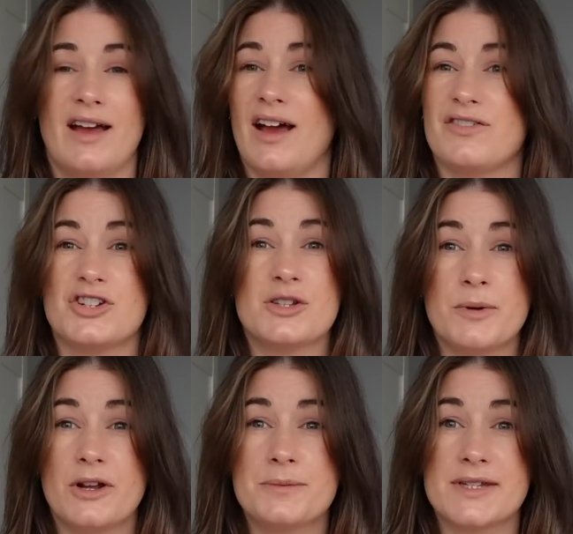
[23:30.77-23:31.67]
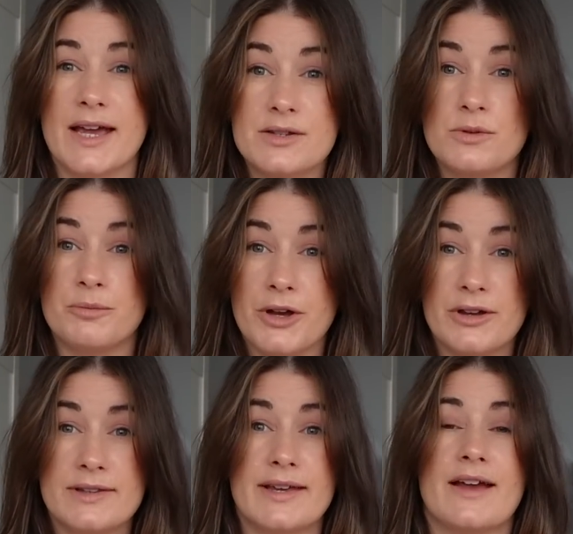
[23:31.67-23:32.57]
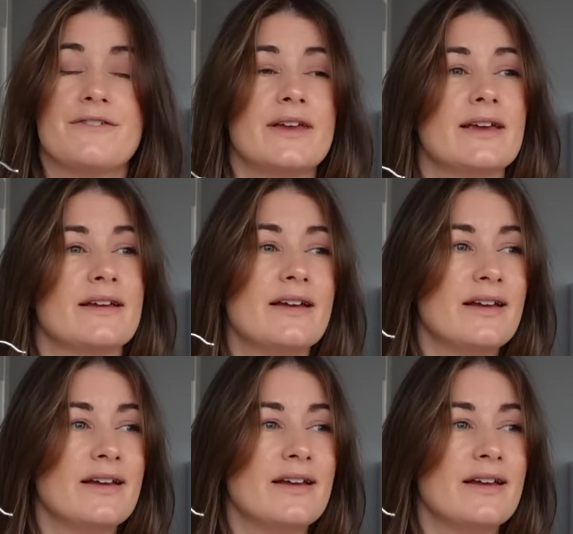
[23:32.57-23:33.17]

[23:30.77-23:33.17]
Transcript: I've just been obsessed with burgundy. I think